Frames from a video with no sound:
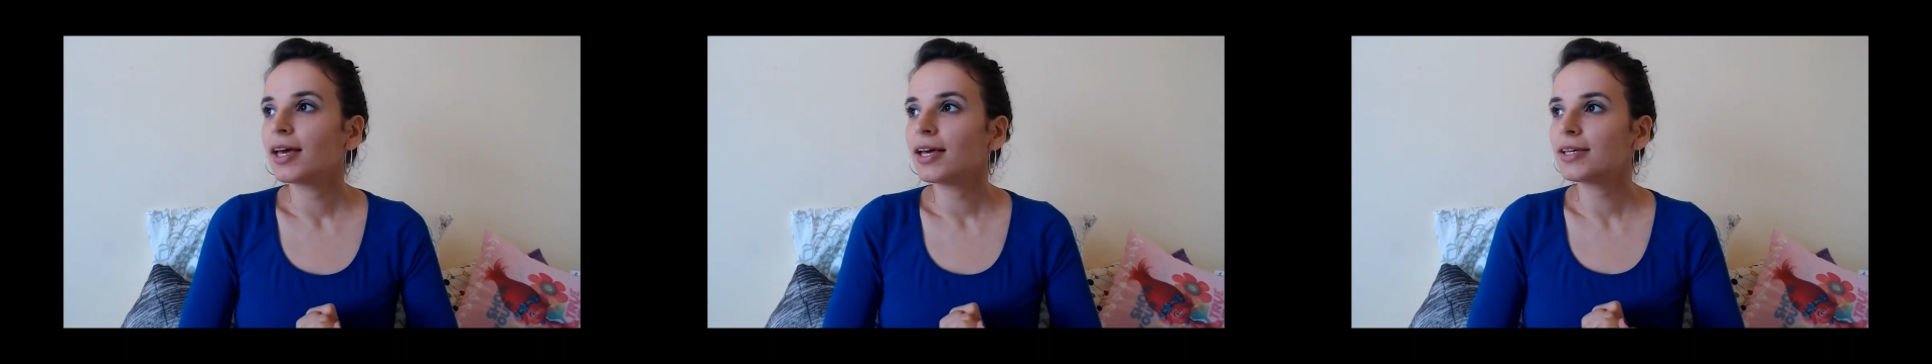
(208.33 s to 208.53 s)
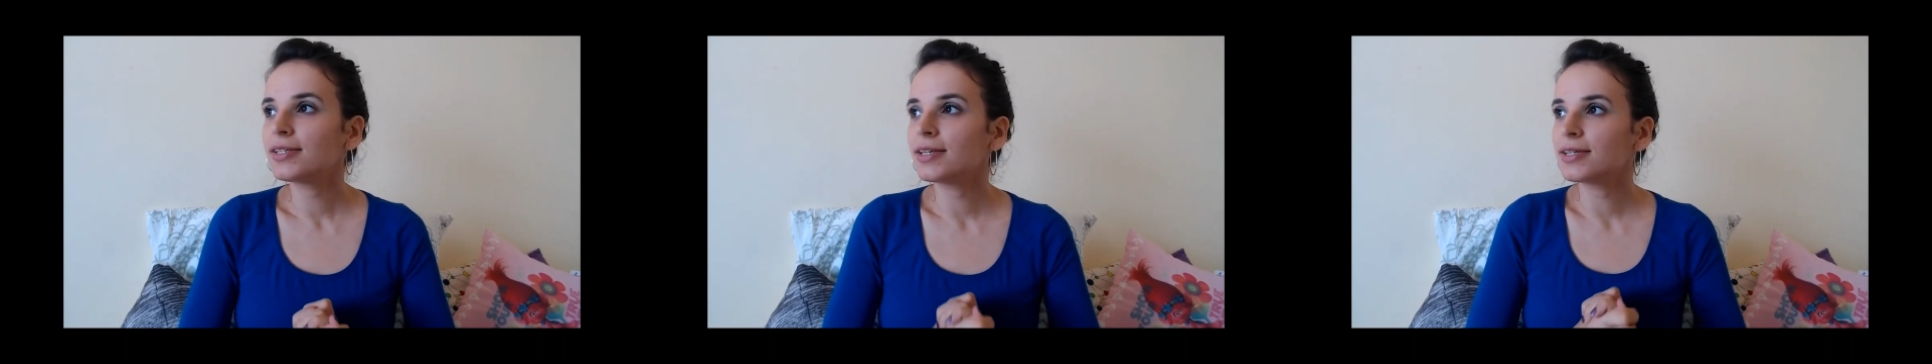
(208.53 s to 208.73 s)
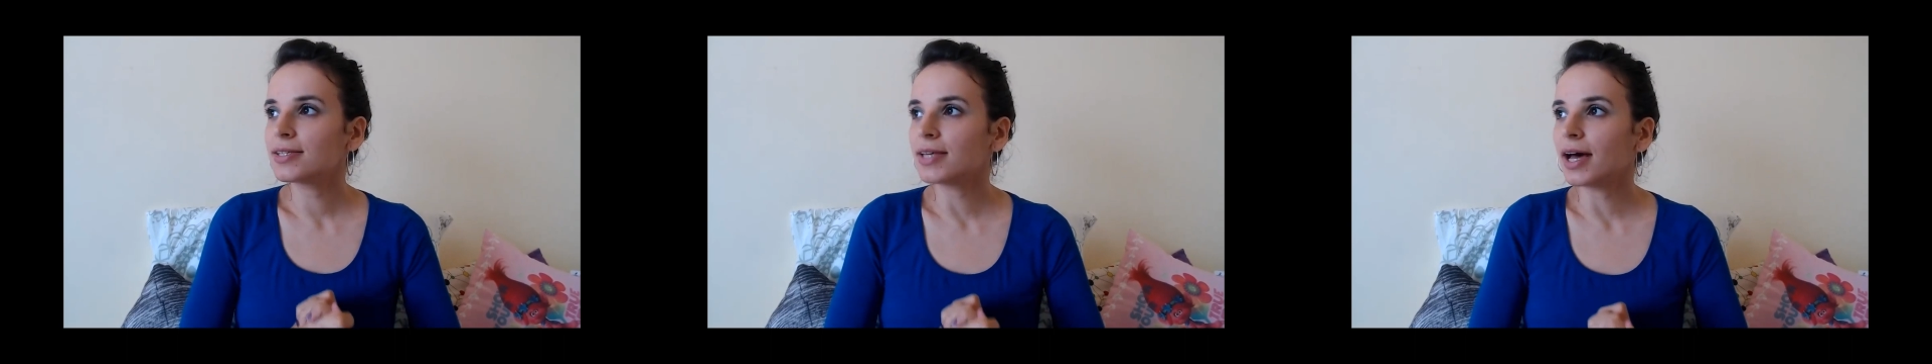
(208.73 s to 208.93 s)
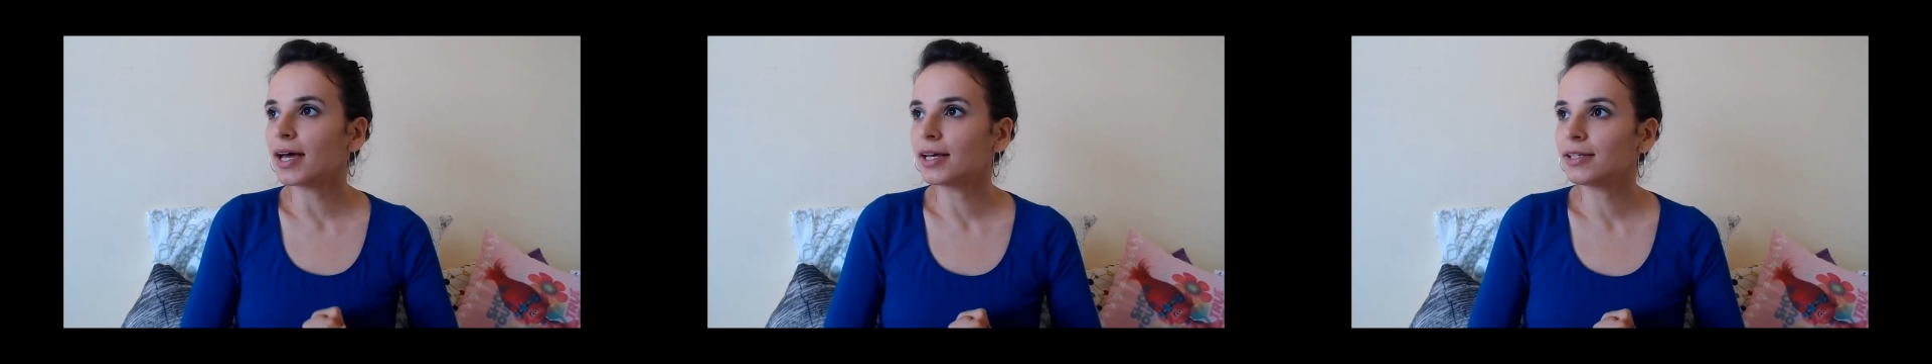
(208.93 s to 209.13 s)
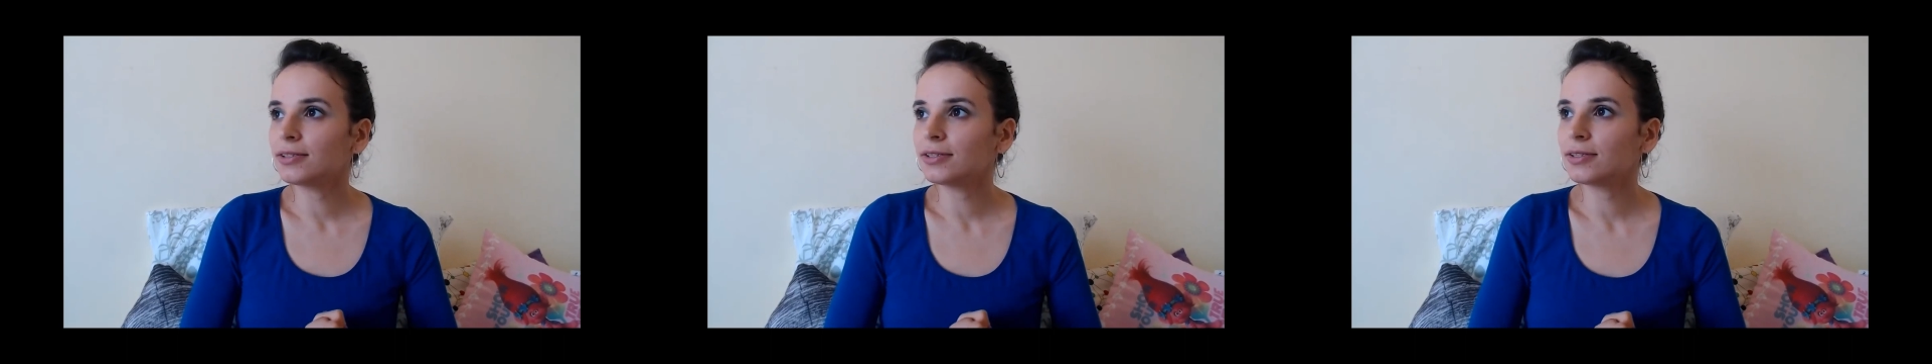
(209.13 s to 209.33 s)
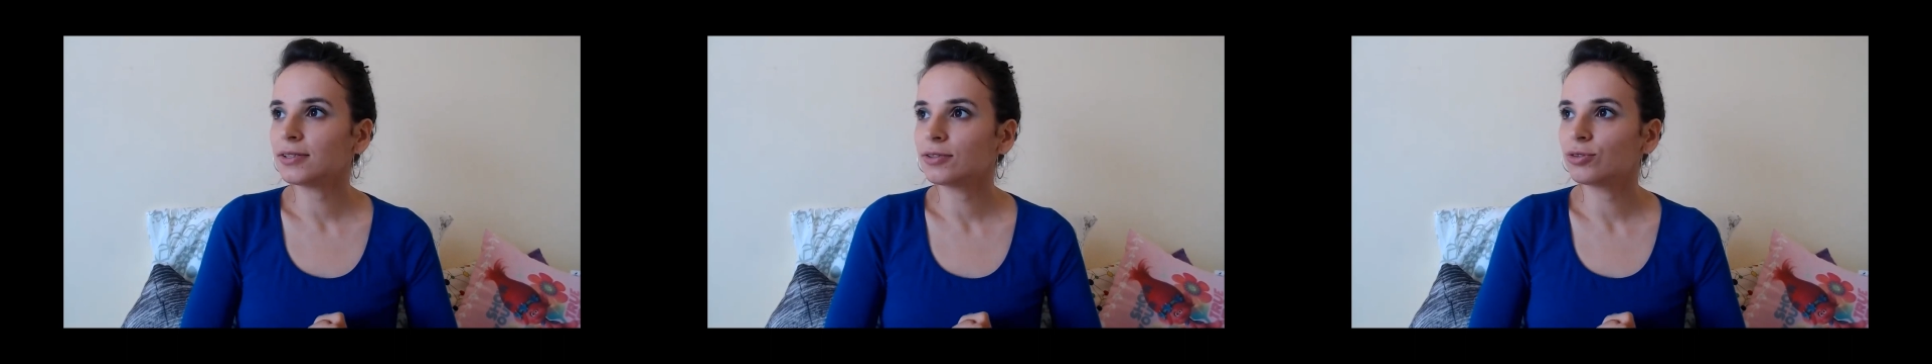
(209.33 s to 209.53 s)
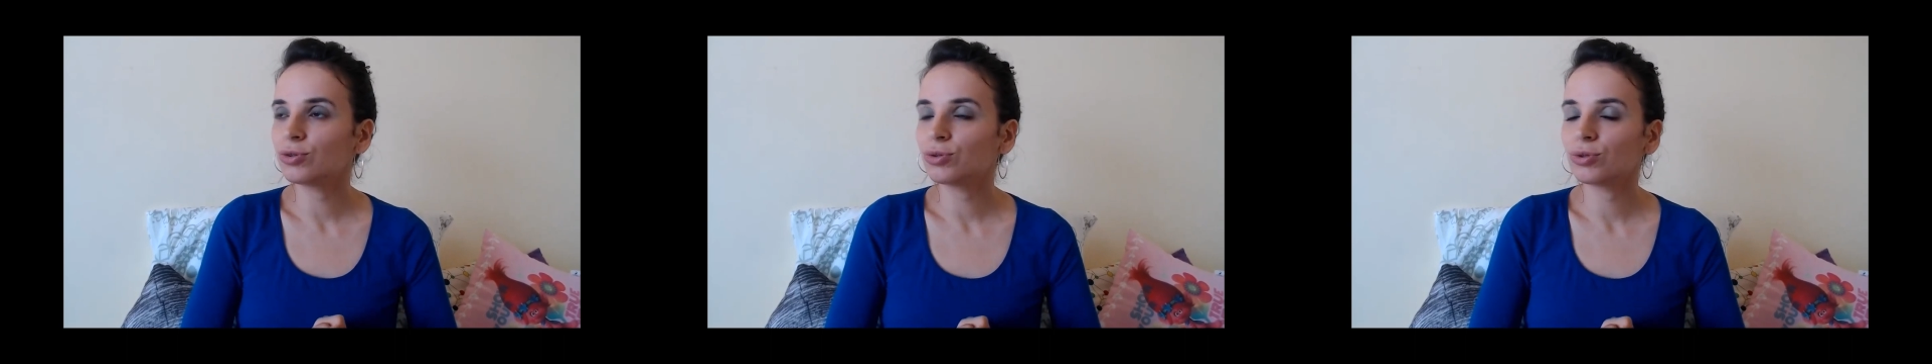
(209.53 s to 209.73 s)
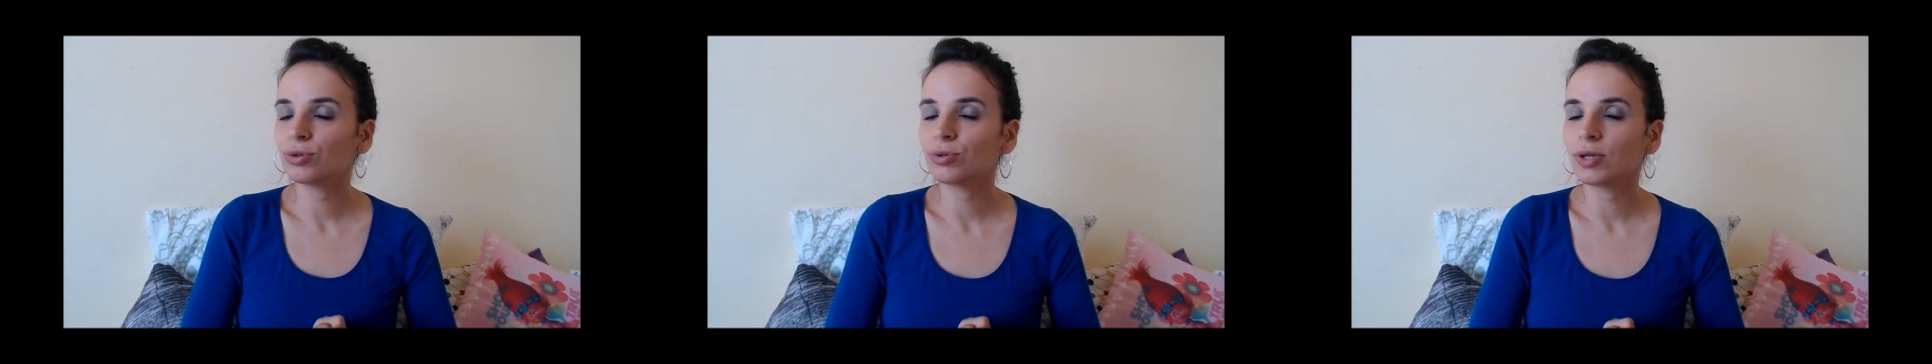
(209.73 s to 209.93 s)
is assigned
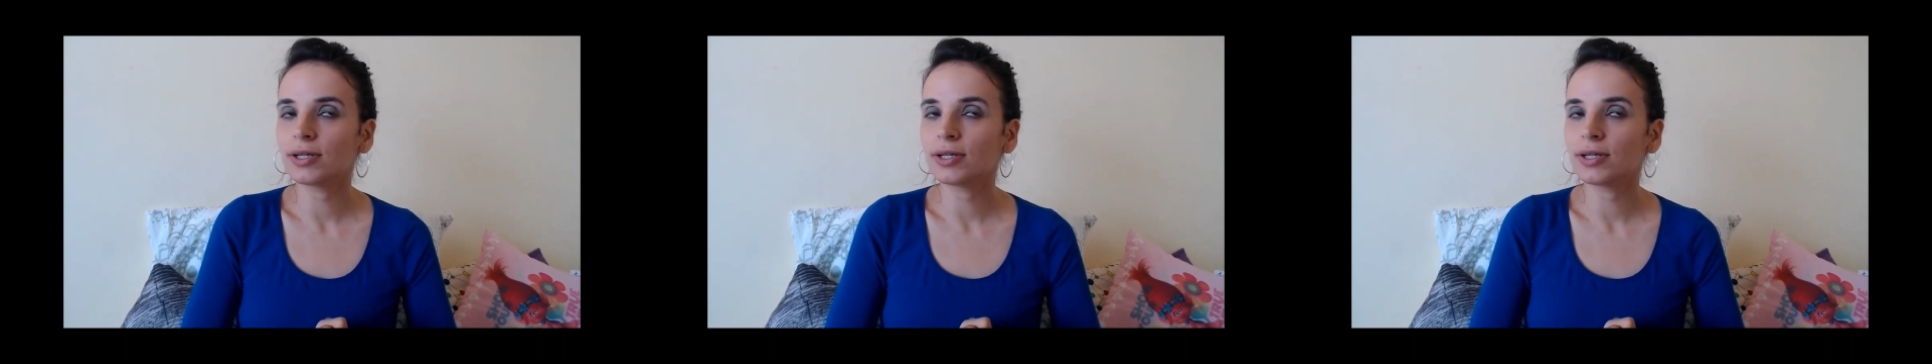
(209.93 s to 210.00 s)
to